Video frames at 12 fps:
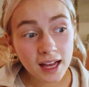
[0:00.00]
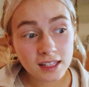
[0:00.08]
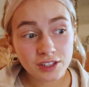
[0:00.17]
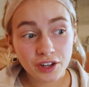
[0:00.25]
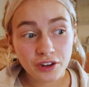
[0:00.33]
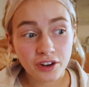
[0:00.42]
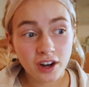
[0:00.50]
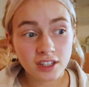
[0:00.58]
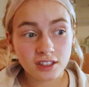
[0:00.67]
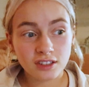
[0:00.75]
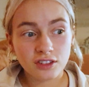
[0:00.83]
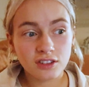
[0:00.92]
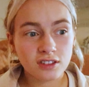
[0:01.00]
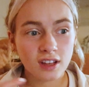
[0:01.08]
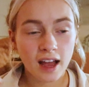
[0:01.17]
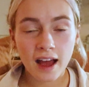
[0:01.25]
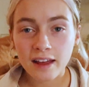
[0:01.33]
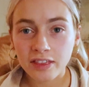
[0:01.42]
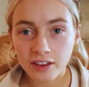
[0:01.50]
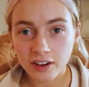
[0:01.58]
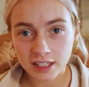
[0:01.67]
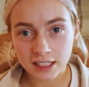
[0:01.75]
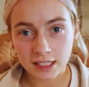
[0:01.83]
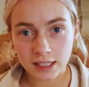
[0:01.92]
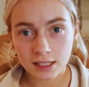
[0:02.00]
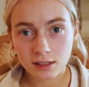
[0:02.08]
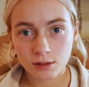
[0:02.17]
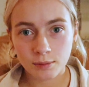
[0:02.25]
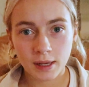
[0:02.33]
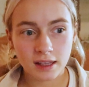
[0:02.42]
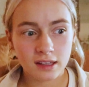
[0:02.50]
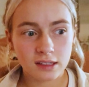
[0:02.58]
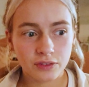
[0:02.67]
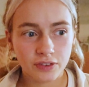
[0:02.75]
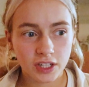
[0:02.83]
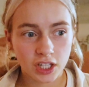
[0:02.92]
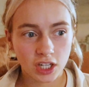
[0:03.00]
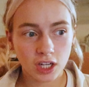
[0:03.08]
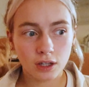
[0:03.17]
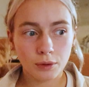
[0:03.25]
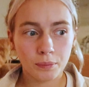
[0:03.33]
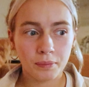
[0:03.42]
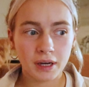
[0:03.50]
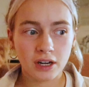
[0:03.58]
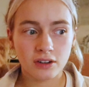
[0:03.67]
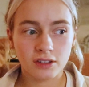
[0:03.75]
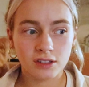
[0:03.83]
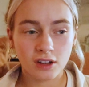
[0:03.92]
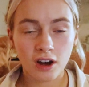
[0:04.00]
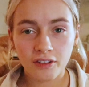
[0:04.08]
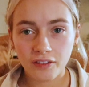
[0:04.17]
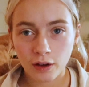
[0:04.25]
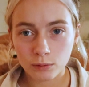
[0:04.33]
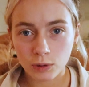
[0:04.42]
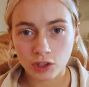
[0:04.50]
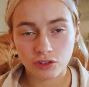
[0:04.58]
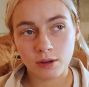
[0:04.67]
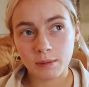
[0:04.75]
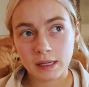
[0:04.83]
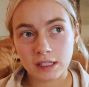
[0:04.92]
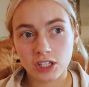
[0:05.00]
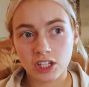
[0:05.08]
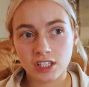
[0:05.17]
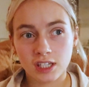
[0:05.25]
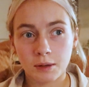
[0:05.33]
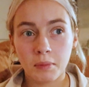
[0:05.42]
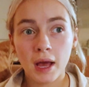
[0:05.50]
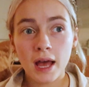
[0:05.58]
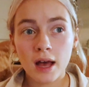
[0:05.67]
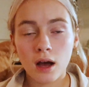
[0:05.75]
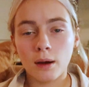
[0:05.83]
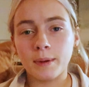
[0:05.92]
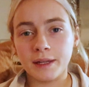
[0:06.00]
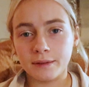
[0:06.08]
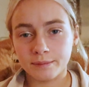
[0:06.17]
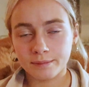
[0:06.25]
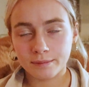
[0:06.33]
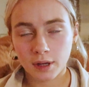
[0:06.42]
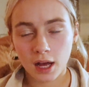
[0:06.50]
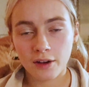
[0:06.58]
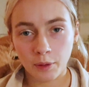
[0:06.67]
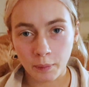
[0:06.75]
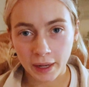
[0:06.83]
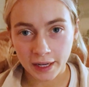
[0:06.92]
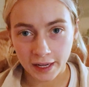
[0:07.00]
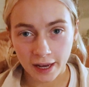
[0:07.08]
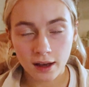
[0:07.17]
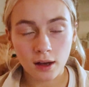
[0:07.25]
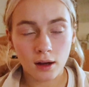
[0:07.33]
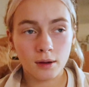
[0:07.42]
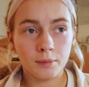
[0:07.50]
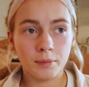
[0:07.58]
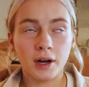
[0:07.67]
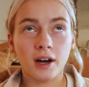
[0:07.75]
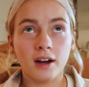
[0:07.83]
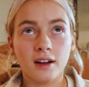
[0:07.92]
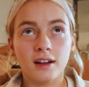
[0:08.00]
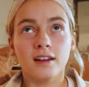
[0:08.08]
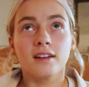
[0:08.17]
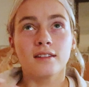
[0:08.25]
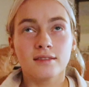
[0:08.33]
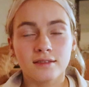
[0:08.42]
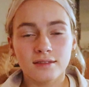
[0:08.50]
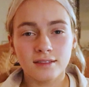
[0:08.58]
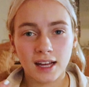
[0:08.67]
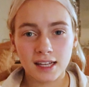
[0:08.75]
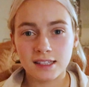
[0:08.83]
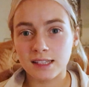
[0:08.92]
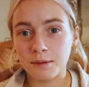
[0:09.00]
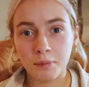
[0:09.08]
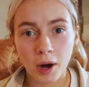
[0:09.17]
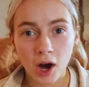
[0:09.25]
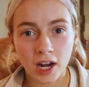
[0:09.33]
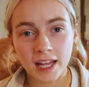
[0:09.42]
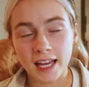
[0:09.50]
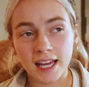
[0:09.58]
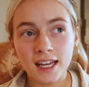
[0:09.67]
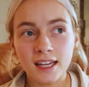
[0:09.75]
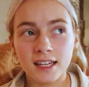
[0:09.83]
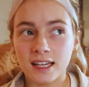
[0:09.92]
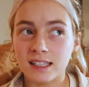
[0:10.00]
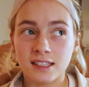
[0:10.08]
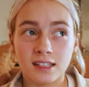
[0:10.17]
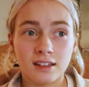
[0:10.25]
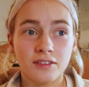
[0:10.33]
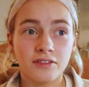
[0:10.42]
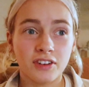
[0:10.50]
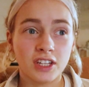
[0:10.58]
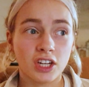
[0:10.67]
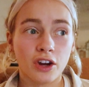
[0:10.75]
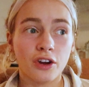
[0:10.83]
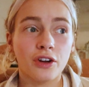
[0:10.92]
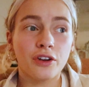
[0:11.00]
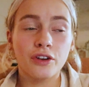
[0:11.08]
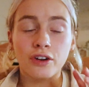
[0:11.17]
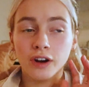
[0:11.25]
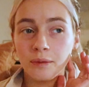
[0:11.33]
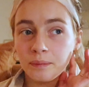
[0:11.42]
And so I just had the idea to make this video because I found my dream internship. I mean, I haven't been yet, but it's in Bali. It's in video